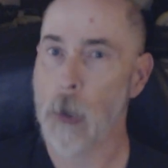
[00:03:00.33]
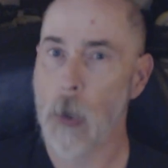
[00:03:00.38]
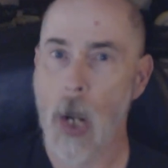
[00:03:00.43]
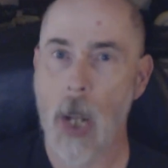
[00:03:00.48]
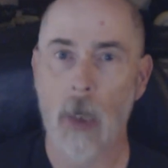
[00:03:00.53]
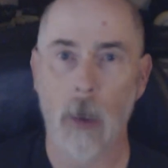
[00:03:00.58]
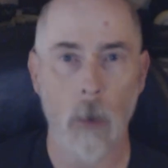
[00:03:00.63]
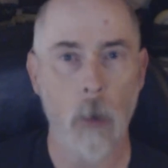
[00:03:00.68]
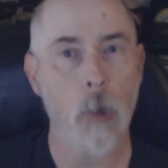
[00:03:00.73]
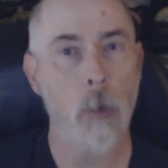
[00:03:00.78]
to
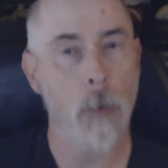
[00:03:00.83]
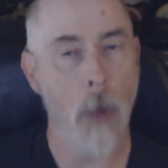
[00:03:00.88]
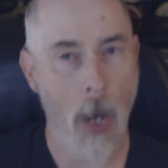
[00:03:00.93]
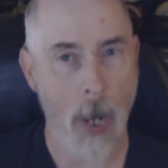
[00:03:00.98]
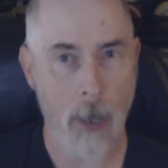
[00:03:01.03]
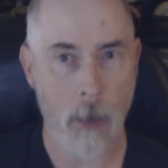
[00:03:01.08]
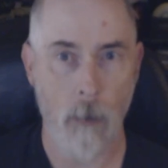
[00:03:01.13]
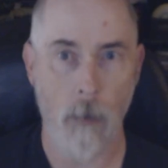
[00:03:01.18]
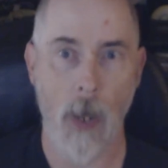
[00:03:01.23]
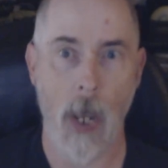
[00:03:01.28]
try and lose
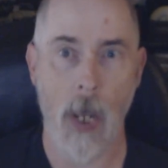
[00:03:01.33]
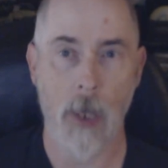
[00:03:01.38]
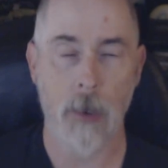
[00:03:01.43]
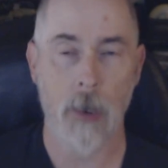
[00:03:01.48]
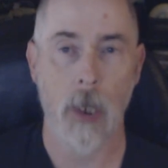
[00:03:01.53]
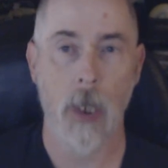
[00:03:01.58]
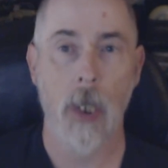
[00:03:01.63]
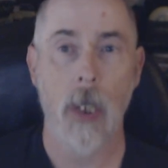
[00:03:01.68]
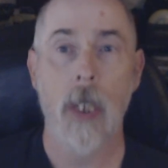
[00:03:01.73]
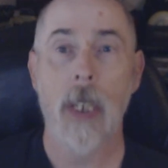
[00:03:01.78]
body
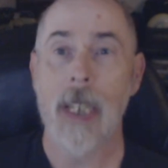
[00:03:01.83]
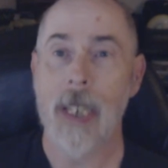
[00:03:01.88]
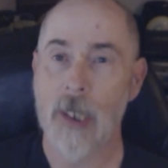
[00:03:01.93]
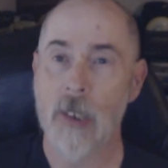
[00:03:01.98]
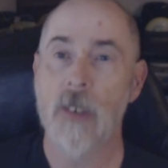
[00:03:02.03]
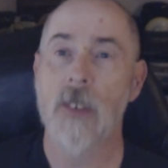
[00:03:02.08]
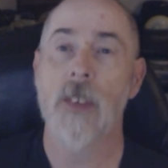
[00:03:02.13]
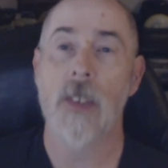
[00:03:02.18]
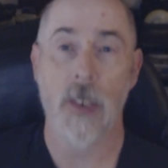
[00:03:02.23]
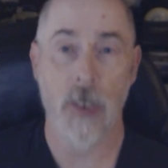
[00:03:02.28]
fat?
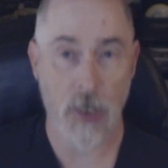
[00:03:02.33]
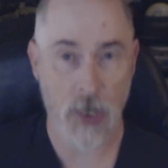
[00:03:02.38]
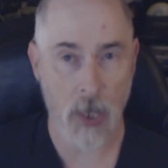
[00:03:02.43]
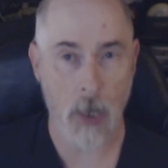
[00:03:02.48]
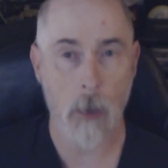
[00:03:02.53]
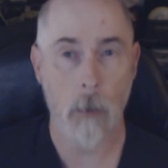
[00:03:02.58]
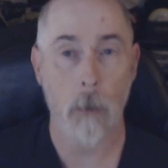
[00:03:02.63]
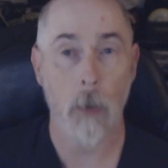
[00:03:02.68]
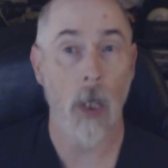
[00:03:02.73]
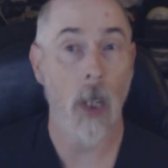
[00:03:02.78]
Isn't the
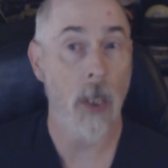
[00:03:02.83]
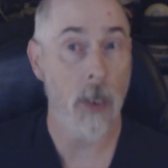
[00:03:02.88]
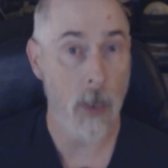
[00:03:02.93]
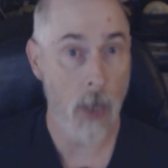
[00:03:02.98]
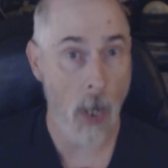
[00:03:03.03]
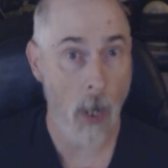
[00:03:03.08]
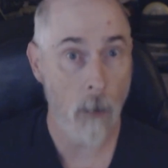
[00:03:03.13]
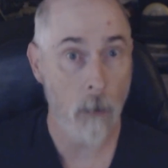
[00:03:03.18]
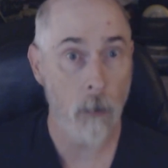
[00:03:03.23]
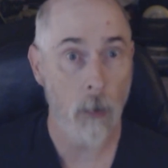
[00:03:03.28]
gym
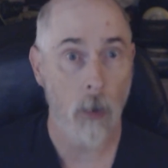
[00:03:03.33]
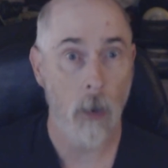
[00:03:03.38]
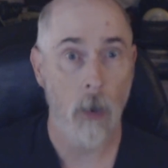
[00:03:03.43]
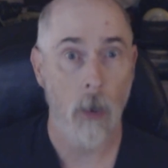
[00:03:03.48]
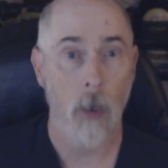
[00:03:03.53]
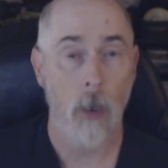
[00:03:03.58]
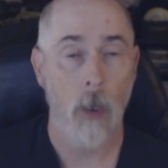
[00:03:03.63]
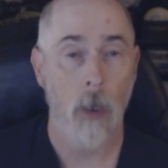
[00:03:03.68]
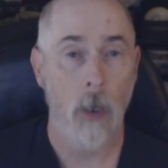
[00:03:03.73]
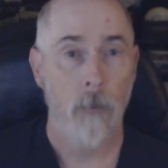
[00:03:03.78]
enough?
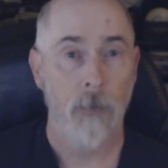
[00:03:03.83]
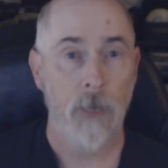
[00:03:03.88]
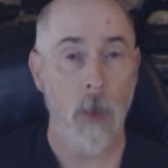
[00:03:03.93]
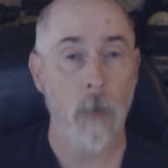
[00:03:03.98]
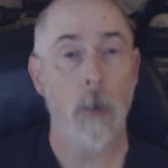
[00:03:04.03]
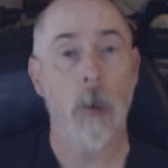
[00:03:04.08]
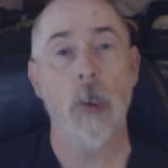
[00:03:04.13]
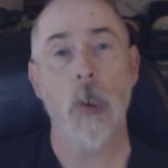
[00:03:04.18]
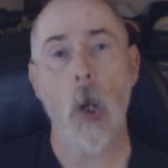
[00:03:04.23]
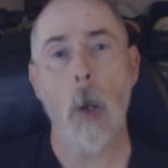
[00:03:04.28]

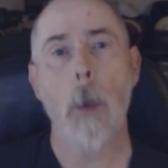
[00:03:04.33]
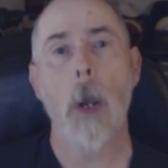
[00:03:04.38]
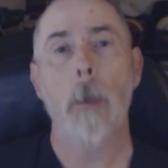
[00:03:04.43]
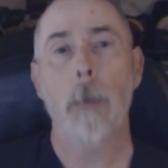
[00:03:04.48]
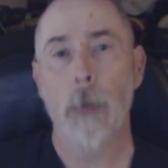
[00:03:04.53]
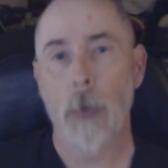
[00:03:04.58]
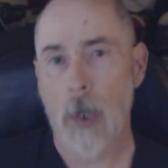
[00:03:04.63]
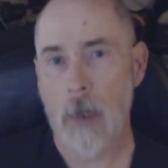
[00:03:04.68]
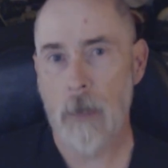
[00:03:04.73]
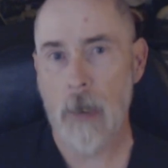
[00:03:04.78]
If you saw my
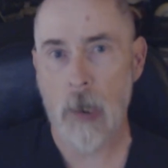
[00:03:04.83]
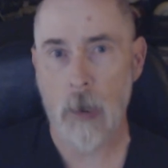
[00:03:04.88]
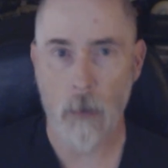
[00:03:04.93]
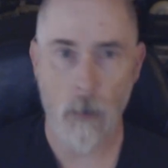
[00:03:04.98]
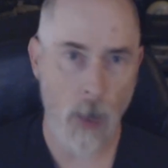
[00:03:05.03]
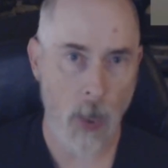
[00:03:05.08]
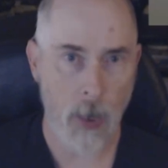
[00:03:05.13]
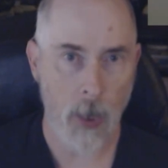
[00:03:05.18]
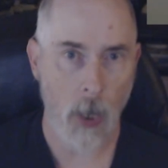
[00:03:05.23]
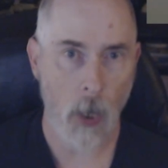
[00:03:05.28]
previous
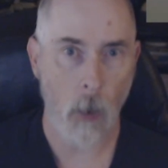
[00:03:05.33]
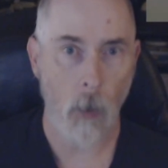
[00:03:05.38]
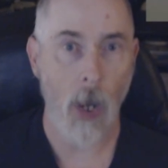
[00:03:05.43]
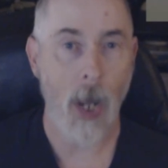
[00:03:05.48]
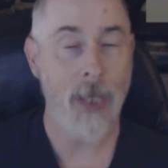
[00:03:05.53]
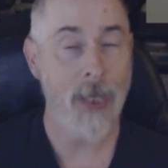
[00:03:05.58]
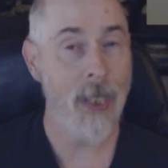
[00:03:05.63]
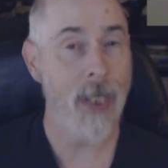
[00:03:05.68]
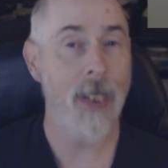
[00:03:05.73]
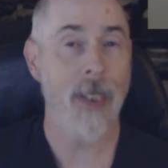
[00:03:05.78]
video,
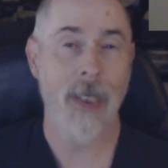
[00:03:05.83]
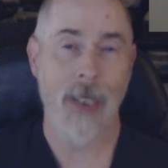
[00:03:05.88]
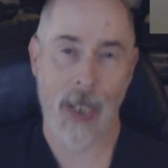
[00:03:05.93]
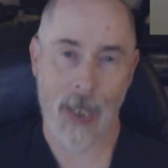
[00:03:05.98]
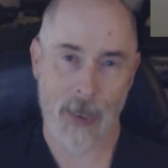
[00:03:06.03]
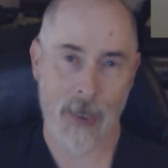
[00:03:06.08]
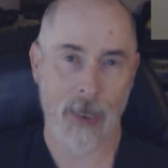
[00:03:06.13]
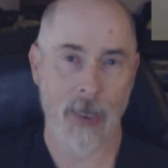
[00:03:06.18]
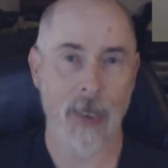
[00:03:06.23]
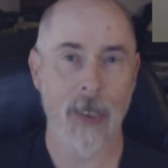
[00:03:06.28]
I did a
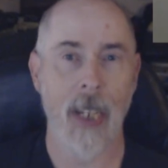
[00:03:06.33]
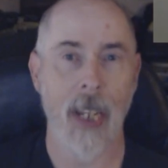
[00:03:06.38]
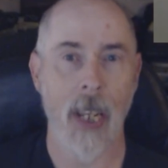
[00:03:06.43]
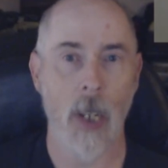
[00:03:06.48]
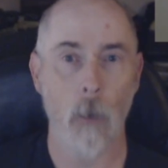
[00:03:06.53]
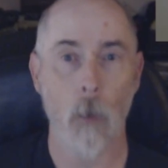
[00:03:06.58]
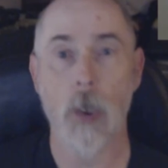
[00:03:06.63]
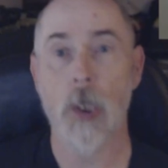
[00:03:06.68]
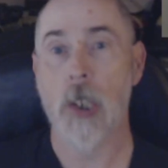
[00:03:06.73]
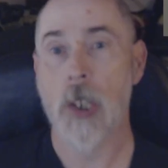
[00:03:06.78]
DEXA
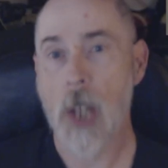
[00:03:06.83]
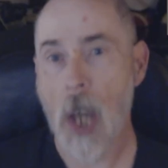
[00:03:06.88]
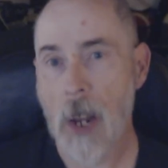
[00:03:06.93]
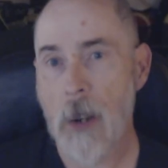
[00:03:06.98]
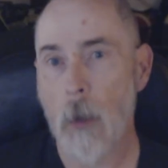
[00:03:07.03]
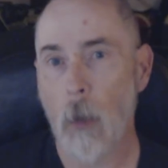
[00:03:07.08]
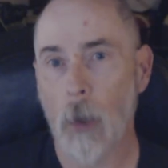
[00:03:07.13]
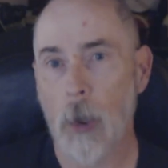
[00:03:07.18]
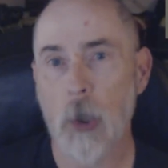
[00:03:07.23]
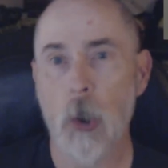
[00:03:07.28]
scan, which
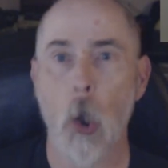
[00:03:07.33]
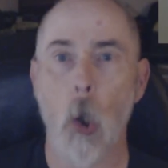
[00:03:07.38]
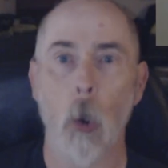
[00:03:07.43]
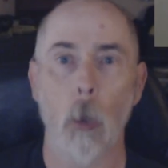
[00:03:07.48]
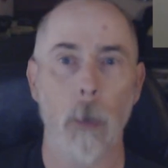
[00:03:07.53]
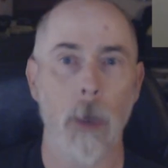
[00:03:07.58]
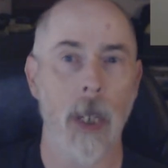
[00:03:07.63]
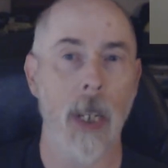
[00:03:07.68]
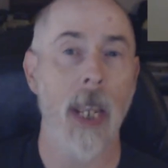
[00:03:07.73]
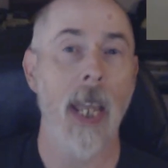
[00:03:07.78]
not only
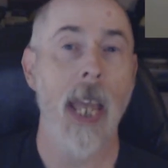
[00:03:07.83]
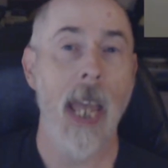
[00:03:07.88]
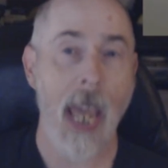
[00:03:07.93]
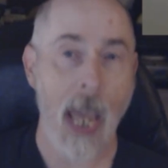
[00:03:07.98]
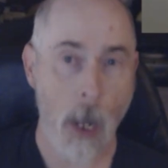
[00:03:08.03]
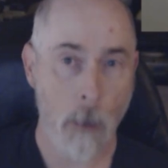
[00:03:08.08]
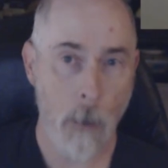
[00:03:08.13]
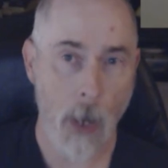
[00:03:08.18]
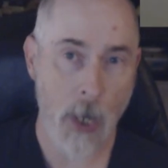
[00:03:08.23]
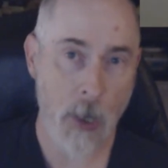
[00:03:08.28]
told me
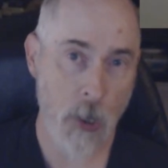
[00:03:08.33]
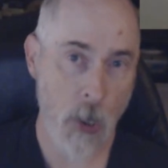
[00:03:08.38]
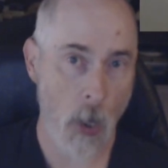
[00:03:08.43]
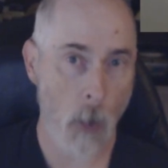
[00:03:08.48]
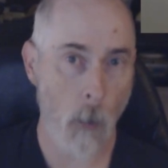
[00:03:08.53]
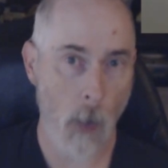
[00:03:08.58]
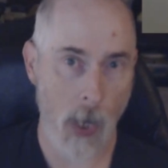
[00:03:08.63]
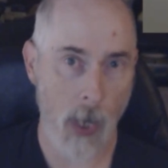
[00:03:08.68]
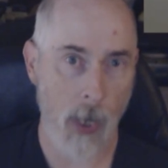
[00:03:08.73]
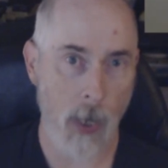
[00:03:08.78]
how much
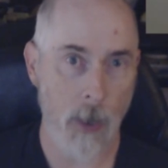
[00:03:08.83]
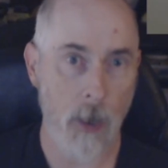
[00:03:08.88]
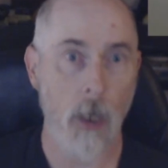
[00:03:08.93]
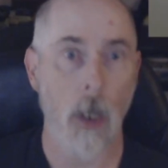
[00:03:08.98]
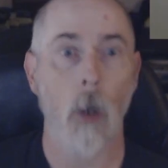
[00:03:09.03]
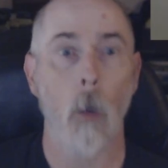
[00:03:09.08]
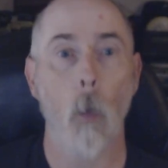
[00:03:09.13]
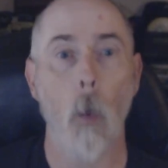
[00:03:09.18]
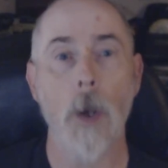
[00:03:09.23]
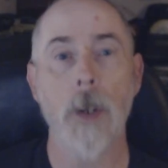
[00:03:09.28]
I weighed,
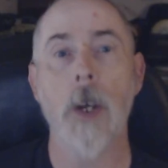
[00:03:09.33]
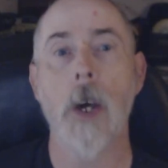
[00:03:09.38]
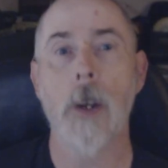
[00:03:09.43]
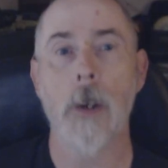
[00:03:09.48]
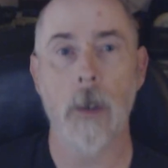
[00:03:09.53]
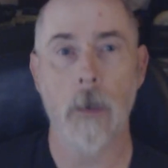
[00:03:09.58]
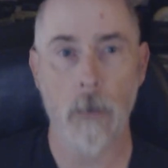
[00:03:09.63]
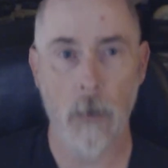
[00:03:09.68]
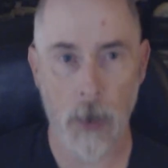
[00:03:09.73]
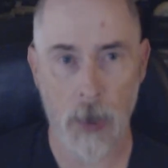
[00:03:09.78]

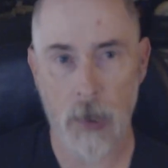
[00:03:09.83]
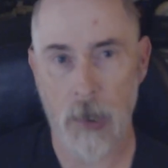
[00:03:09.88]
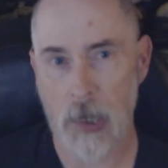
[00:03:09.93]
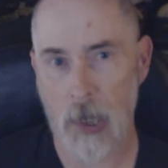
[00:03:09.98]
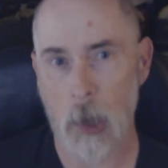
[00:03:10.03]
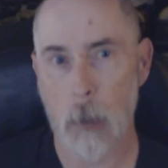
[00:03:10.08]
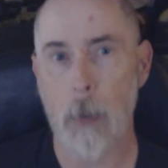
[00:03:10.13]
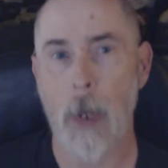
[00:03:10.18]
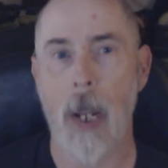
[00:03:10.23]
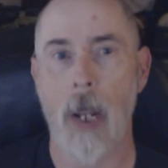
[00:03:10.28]

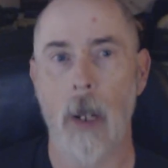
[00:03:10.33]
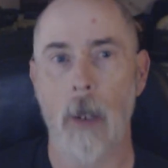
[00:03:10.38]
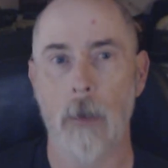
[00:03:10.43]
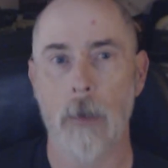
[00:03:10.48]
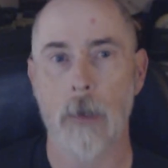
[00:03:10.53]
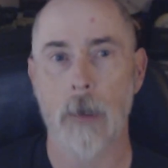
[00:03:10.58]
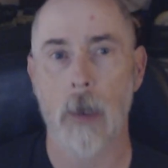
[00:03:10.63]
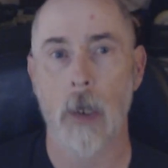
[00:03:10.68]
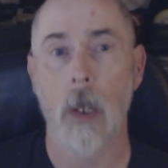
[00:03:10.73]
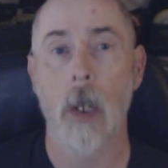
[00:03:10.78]
156
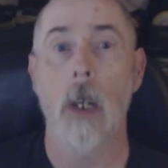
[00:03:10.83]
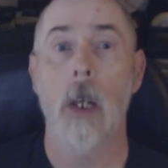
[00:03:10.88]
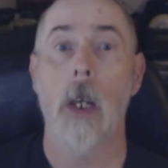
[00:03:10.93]
pounds,